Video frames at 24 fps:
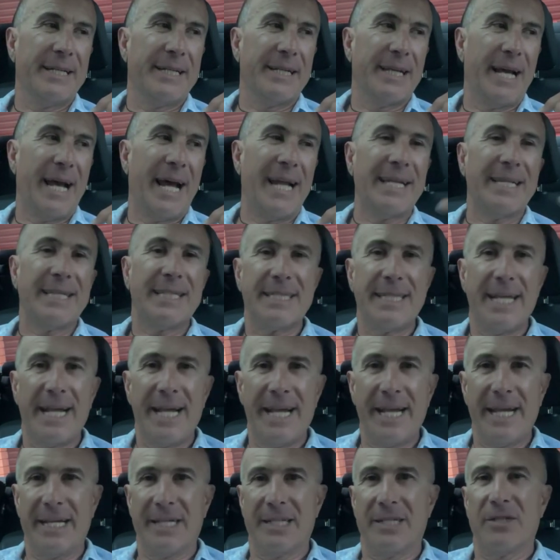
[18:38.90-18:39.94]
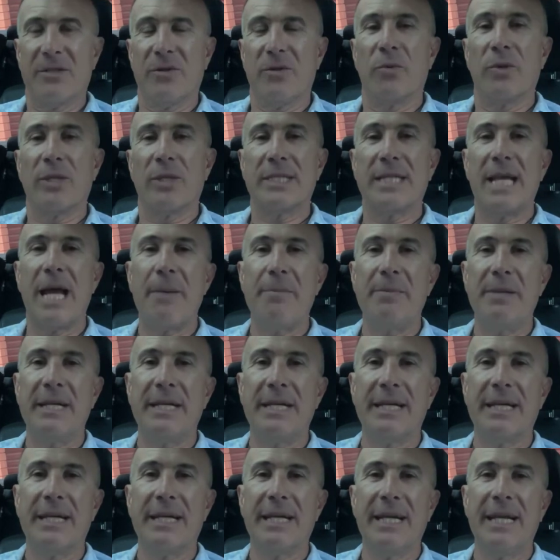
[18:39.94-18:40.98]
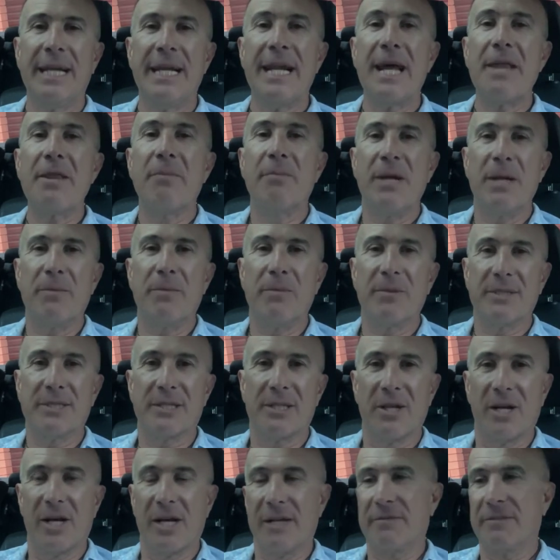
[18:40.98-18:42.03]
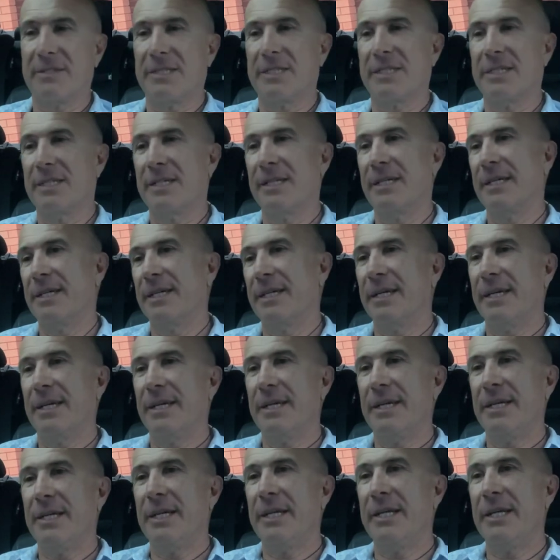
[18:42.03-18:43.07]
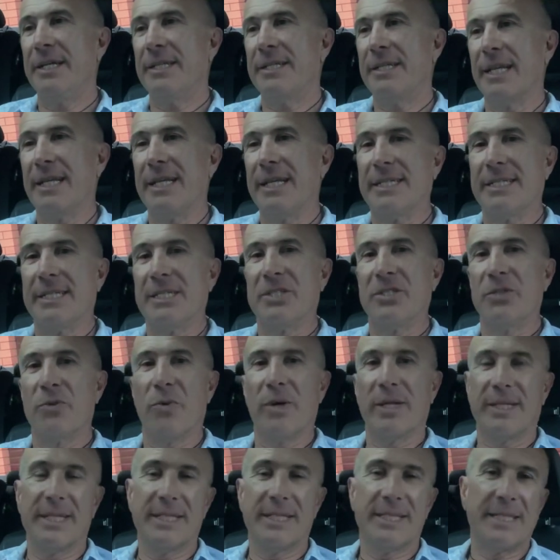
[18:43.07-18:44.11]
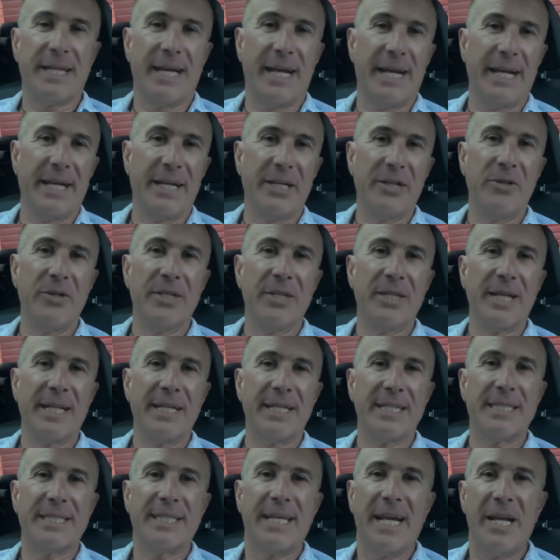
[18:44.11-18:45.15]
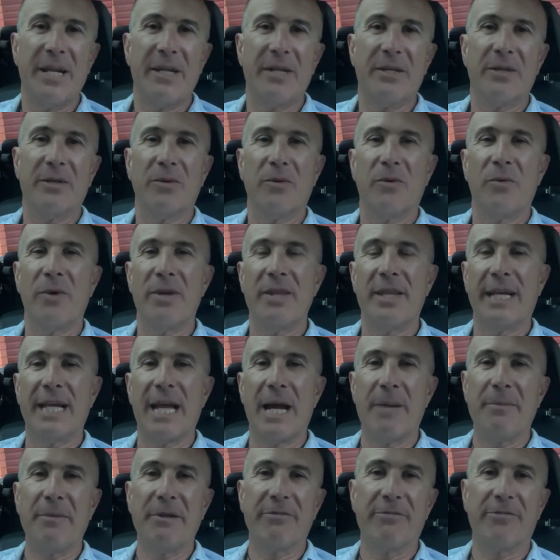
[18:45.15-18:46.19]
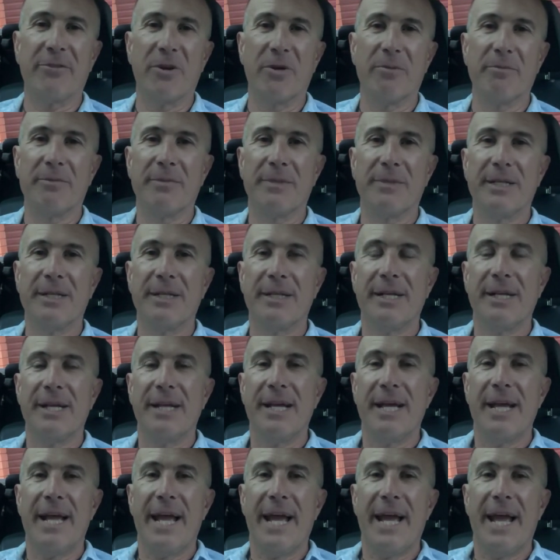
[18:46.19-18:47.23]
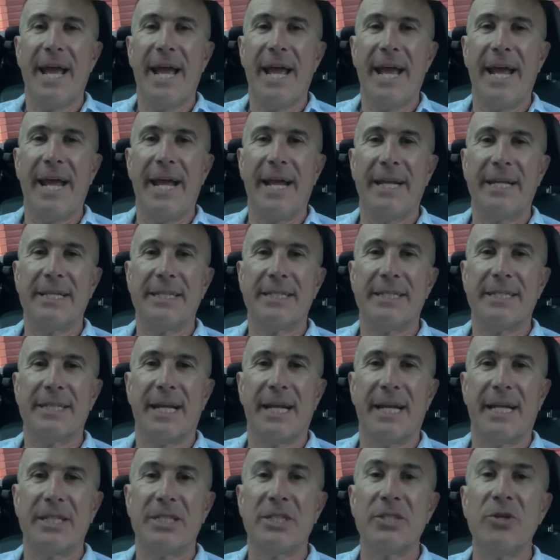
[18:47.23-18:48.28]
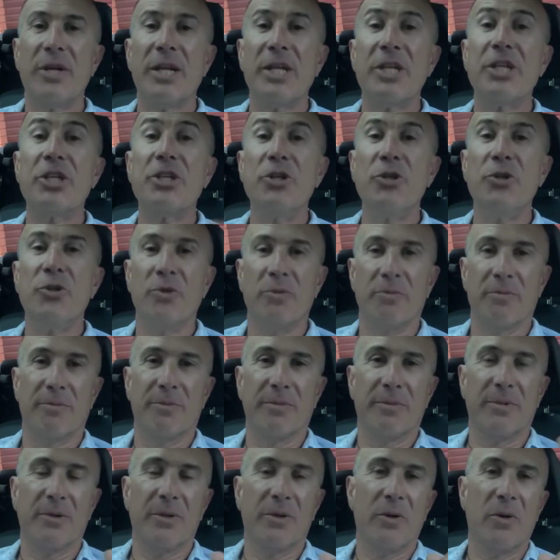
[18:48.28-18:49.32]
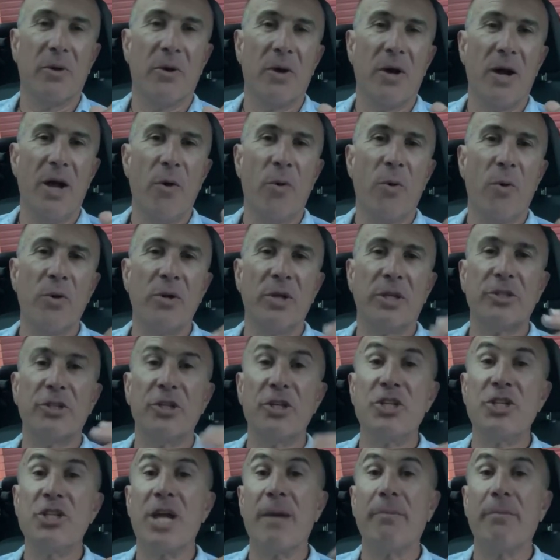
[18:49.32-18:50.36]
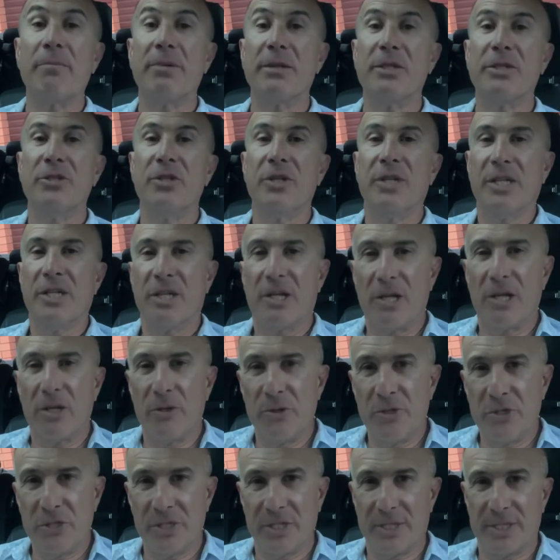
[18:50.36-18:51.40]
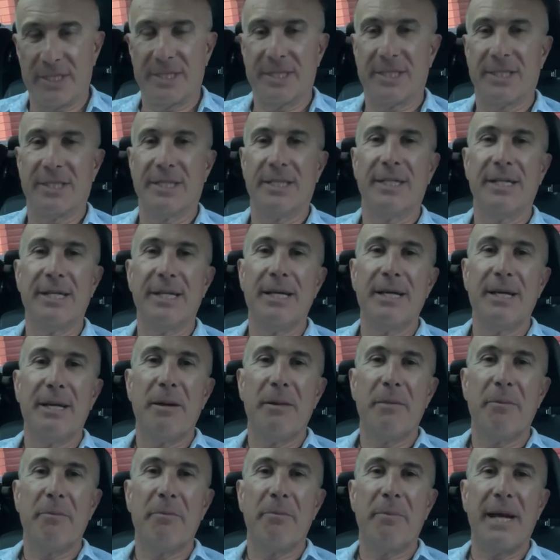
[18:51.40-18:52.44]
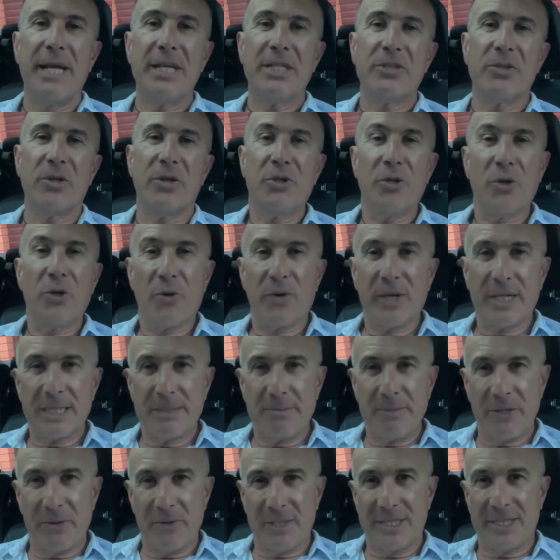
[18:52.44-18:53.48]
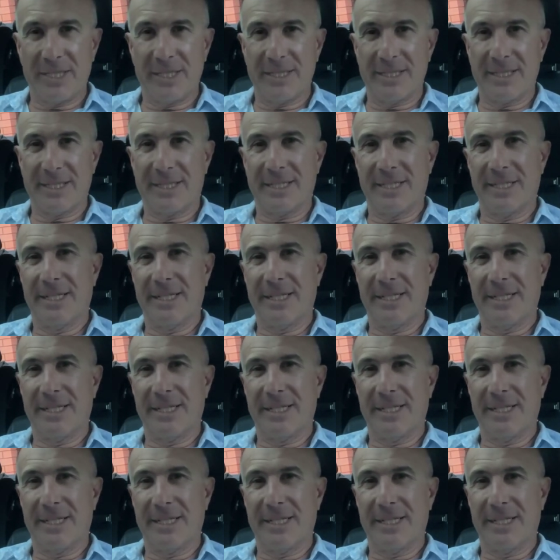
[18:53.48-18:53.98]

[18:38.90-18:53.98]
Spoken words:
understand what's happening in other people's lives. You need to listen to what they're saying. You need to understand where they're coming from, and to not assume or not to jump to conclusions based on your experiences,